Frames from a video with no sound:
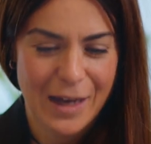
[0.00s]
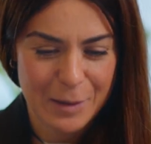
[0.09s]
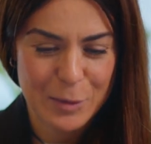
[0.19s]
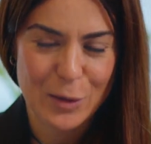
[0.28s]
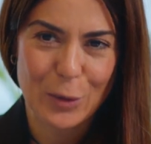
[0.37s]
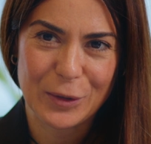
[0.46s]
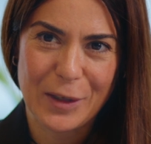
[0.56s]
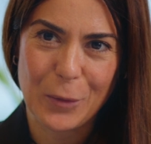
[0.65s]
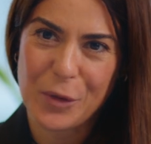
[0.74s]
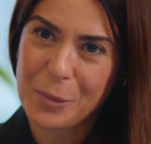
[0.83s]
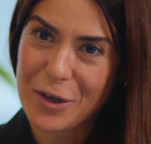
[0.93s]
Absolutely,
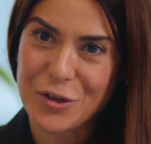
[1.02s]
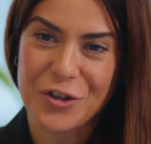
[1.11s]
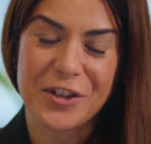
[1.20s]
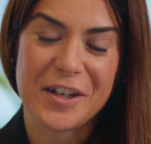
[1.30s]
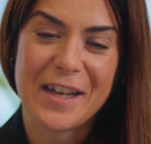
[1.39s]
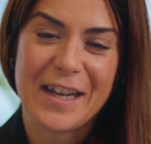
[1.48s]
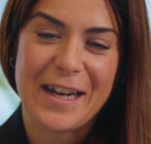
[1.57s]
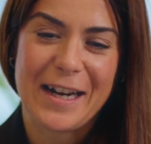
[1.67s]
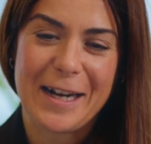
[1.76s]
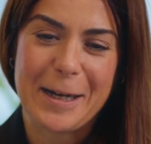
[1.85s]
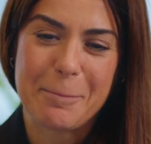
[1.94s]
with pleasure.
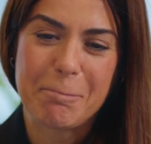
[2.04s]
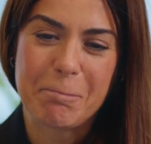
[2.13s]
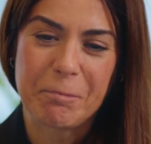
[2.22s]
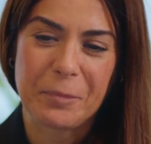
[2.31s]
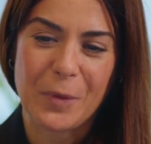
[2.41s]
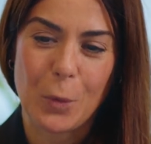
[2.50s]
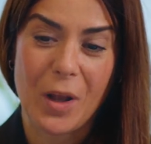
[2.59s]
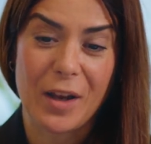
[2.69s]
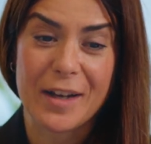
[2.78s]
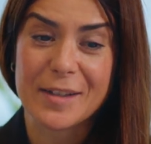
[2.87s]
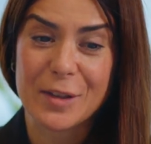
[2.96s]

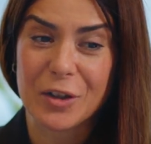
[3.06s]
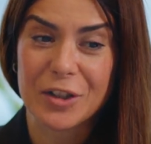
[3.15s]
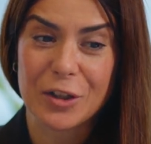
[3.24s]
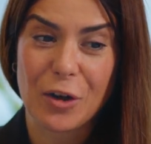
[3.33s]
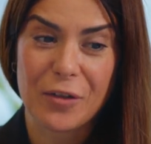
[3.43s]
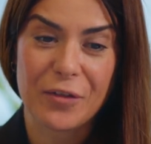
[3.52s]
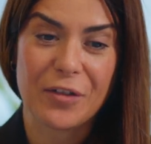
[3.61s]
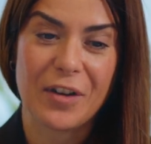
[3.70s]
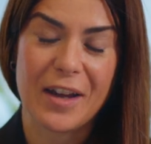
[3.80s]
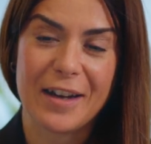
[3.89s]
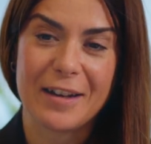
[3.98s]
Well, I started off
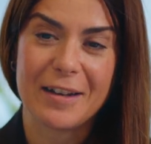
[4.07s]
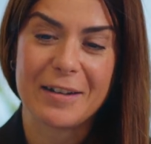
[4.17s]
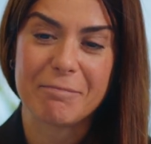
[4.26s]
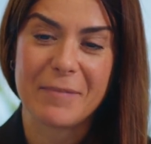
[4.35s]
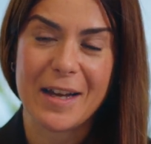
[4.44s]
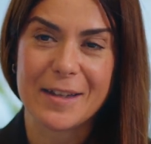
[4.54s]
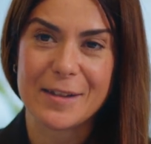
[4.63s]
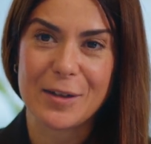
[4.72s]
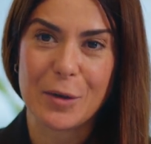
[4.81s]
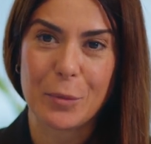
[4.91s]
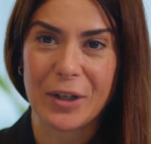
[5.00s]
as
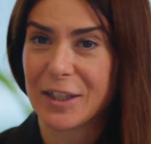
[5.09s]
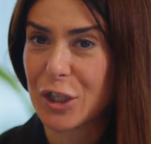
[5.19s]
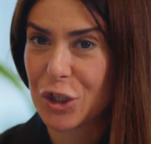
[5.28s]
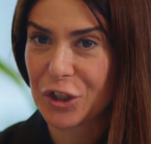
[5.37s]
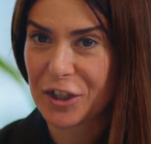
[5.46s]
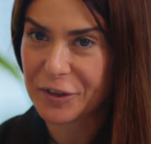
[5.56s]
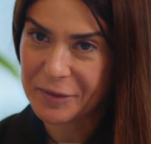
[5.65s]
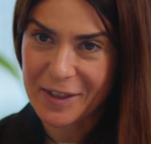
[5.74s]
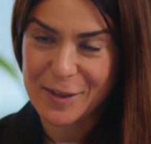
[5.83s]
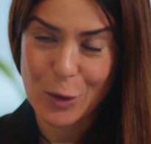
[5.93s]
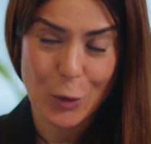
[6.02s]
a
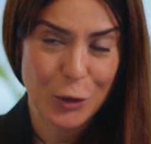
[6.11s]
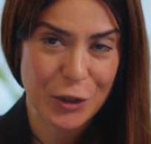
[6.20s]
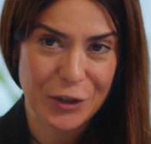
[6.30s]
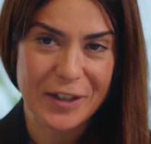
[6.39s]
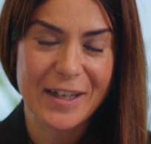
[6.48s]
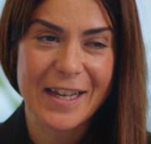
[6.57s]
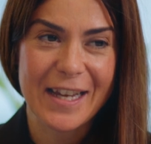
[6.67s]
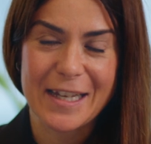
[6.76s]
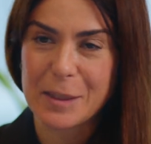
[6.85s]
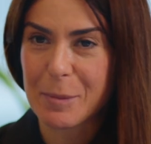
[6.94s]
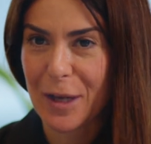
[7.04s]
practitioner, as a lawyer,
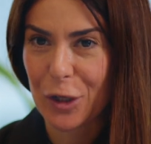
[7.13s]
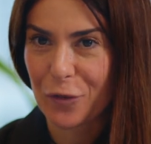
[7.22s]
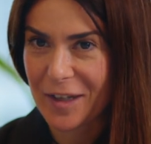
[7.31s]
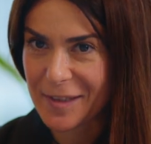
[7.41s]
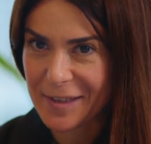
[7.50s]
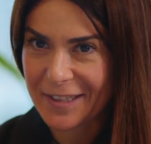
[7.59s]
as many of us